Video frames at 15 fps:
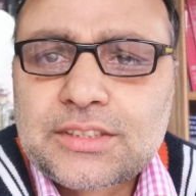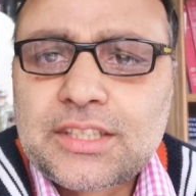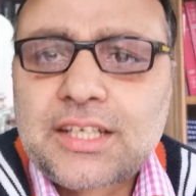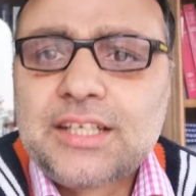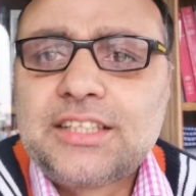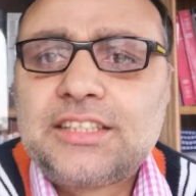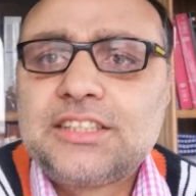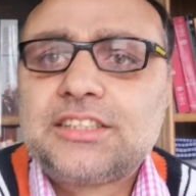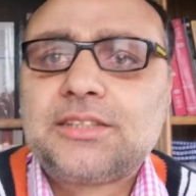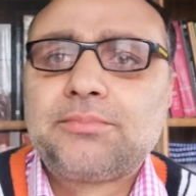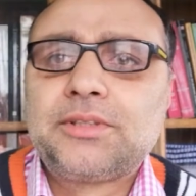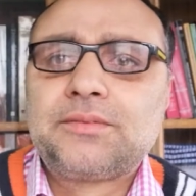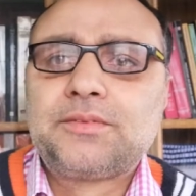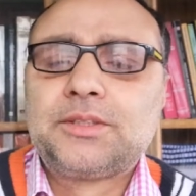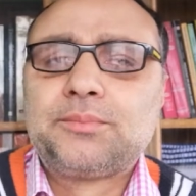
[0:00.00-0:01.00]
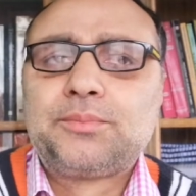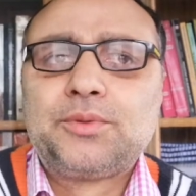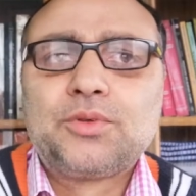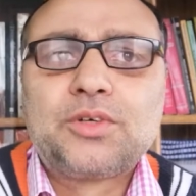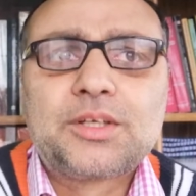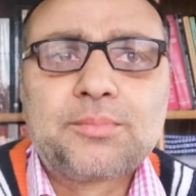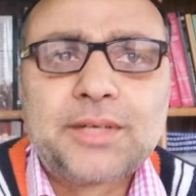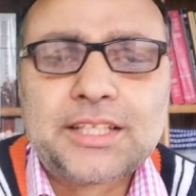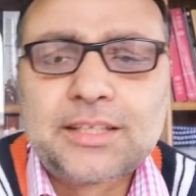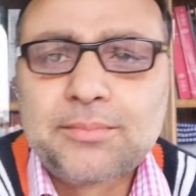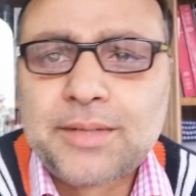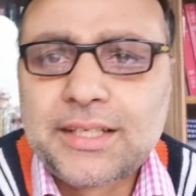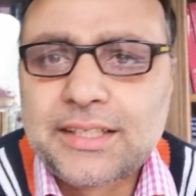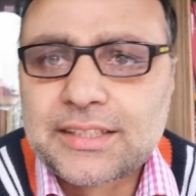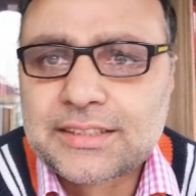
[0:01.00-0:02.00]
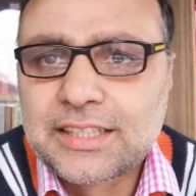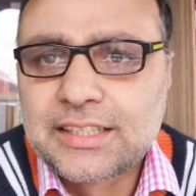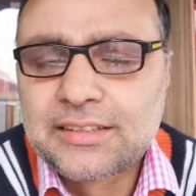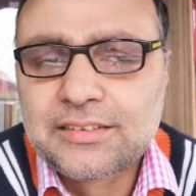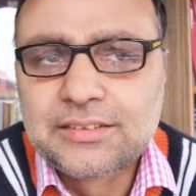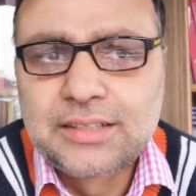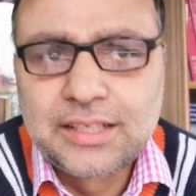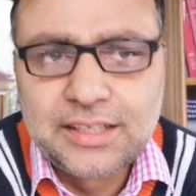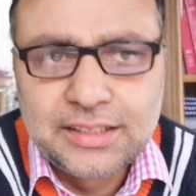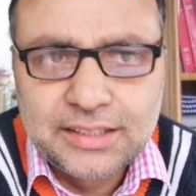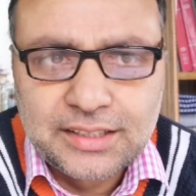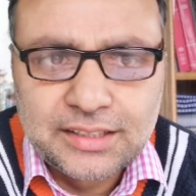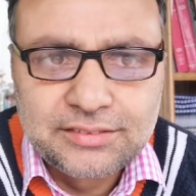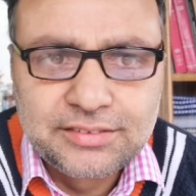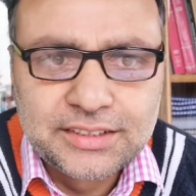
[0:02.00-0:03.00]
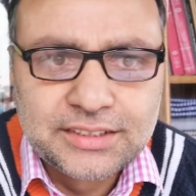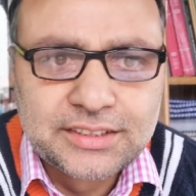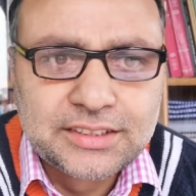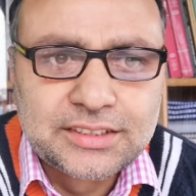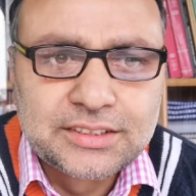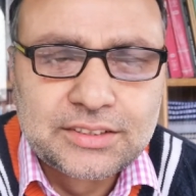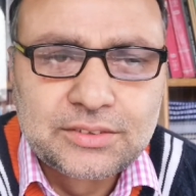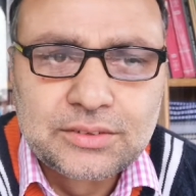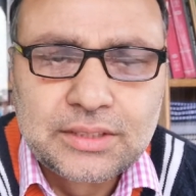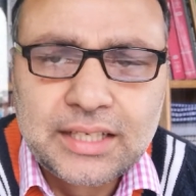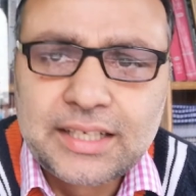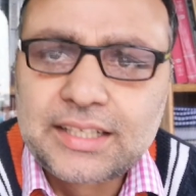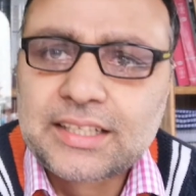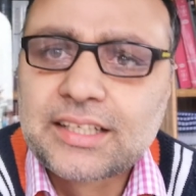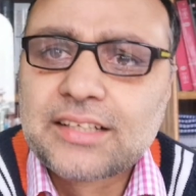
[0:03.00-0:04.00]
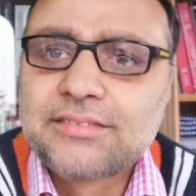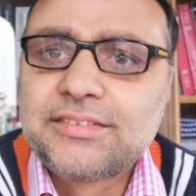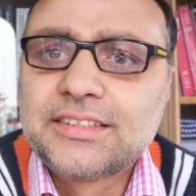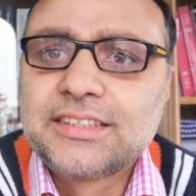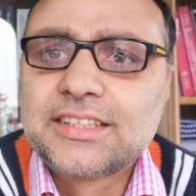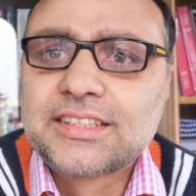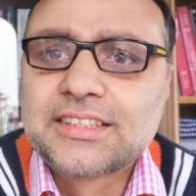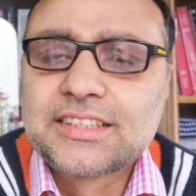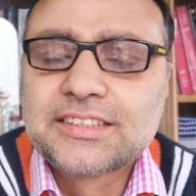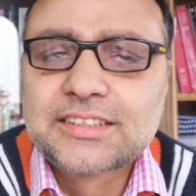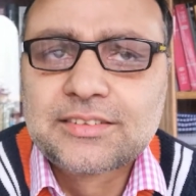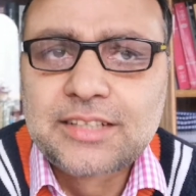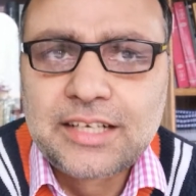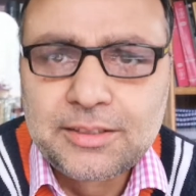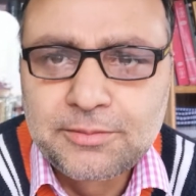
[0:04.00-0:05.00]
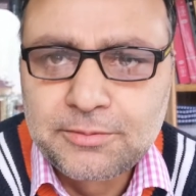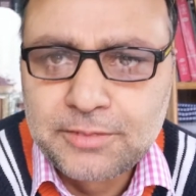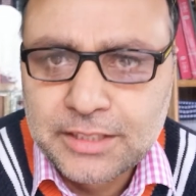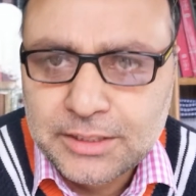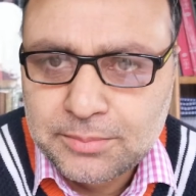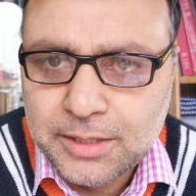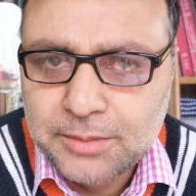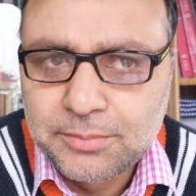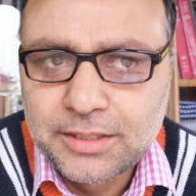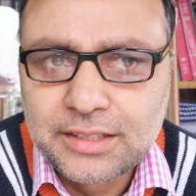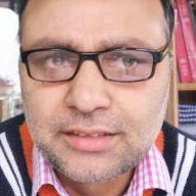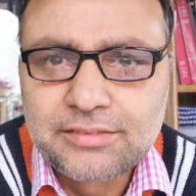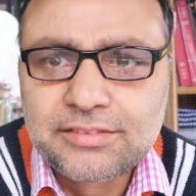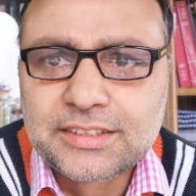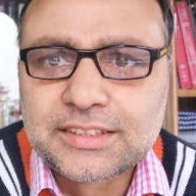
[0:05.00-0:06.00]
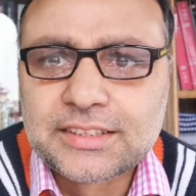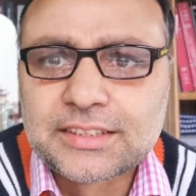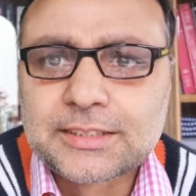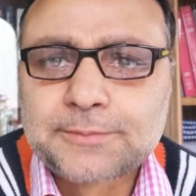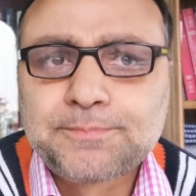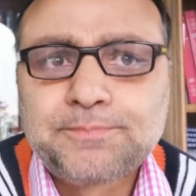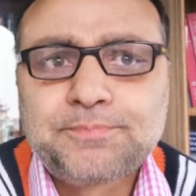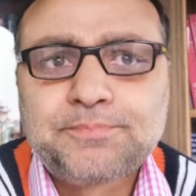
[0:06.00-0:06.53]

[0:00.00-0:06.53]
is the relationship between pure mathematics and theoretical physics. Theoretical physics is and experimental physics,